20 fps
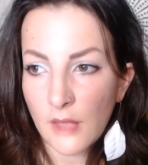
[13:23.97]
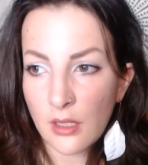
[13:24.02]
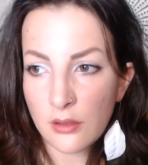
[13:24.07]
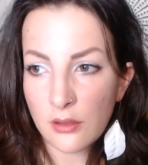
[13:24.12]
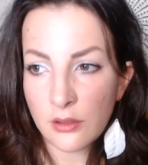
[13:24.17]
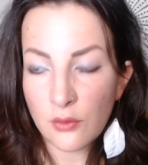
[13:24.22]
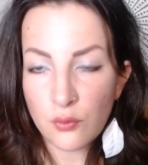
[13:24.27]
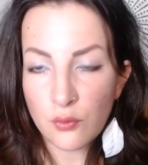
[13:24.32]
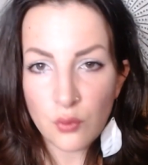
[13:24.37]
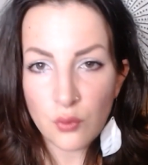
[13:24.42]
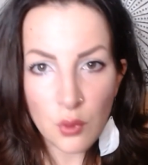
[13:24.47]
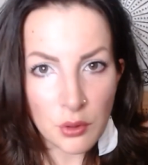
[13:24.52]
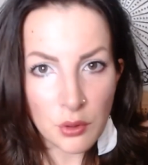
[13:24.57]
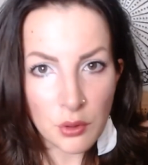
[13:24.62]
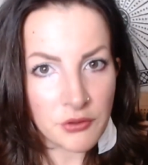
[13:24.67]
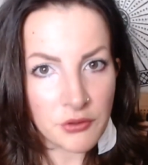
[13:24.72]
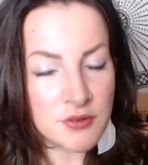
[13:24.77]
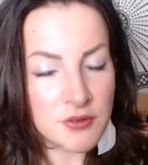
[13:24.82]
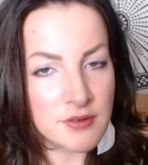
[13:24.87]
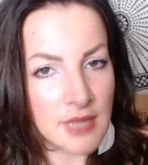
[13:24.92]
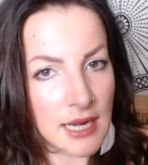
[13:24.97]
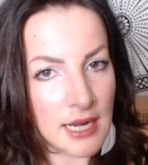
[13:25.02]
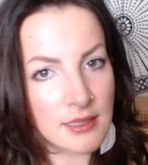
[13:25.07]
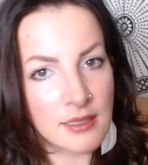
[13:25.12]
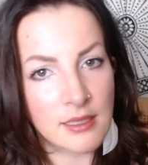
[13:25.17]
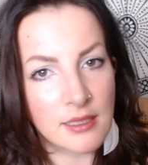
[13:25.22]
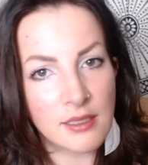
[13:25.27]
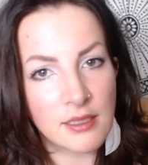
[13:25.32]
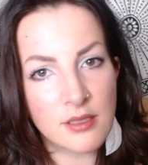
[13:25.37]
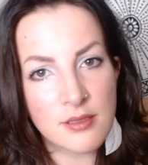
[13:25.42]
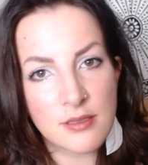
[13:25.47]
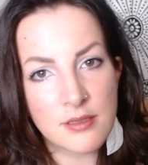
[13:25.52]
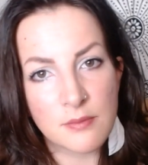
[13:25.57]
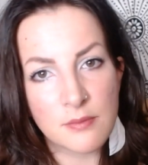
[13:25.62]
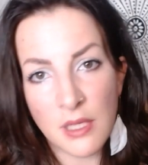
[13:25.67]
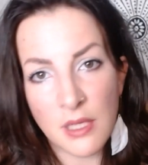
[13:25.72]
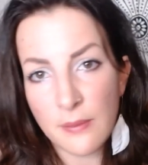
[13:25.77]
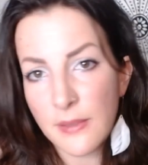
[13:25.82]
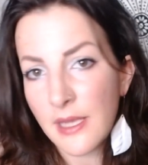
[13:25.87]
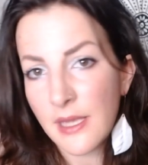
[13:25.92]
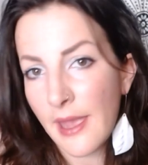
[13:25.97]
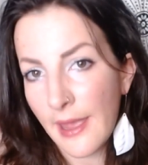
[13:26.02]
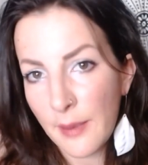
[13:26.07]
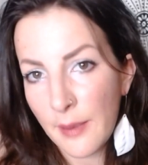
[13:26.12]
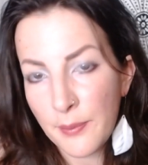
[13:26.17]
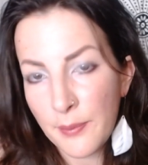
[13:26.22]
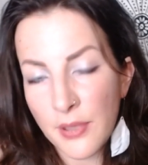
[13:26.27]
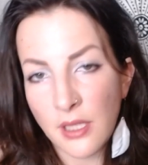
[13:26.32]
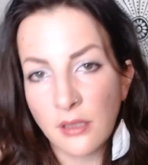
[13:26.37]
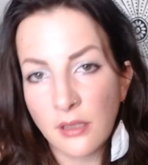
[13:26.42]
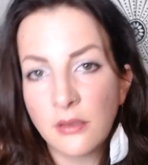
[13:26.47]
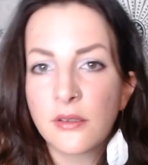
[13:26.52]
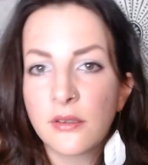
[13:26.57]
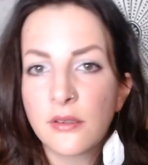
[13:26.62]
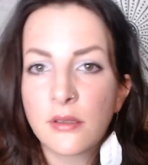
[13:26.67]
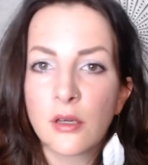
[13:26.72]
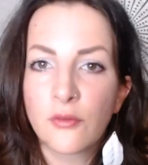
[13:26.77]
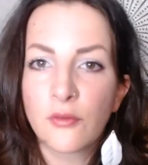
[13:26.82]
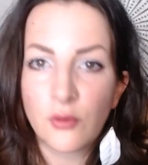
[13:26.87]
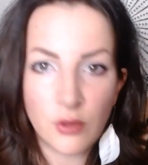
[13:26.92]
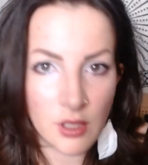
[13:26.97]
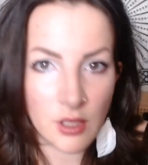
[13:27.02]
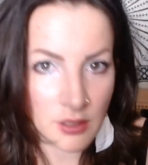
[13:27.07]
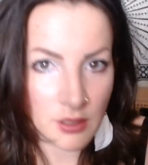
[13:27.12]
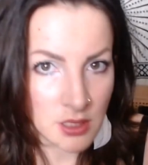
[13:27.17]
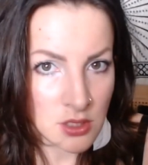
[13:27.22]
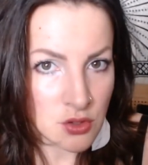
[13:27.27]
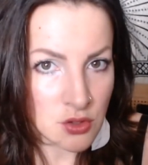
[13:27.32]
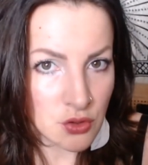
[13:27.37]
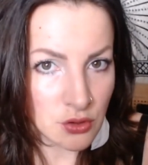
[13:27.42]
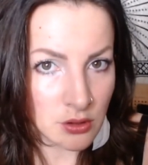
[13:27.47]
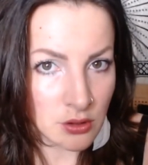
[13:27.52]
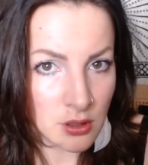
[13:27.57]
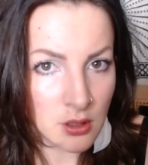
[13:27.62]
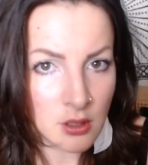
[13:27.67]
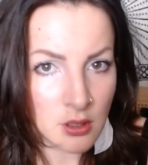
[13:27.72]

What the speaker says: The worst darkness maybe happened for a reason.